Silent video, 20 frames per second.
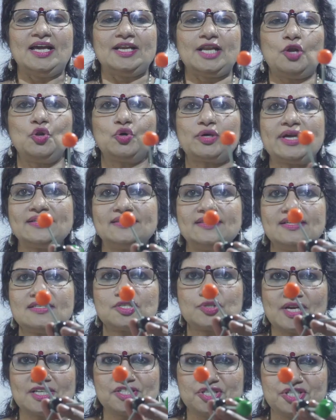Now look at this
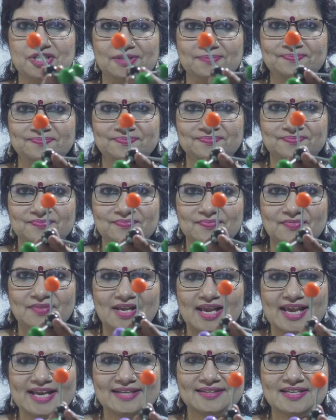structure.
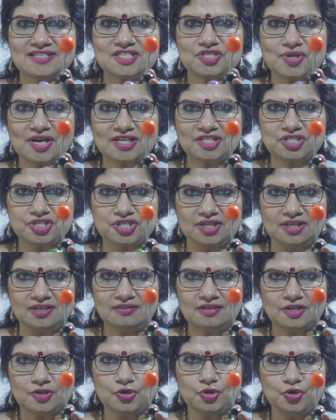In this
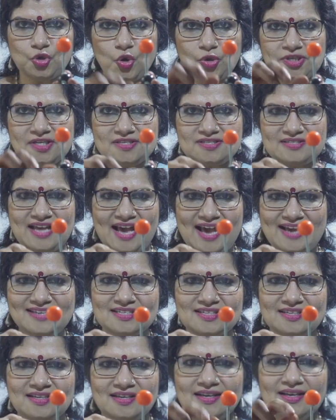structure, you notice
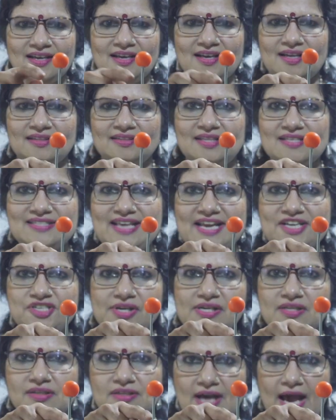that the
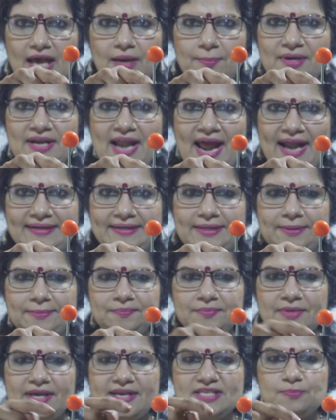central carbon
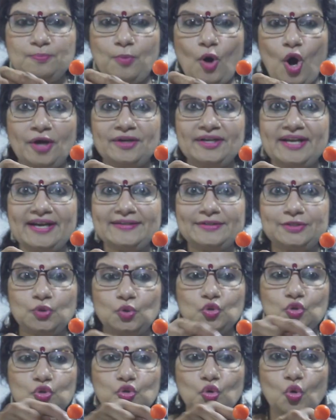atom is bonded
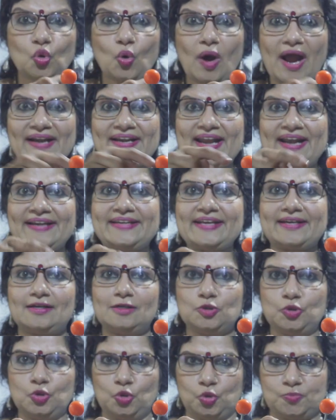to 2
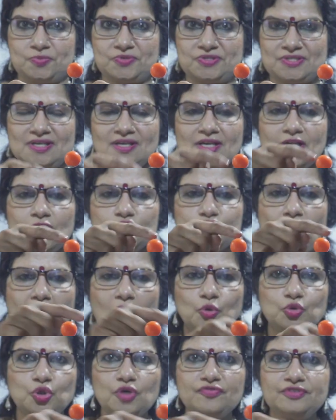identical groups. So
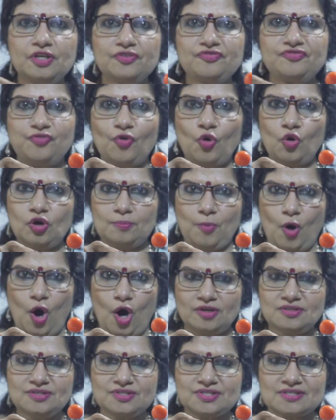out of the 4
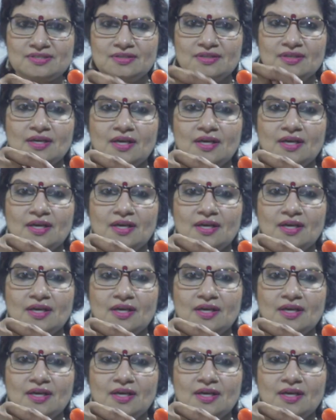bonds,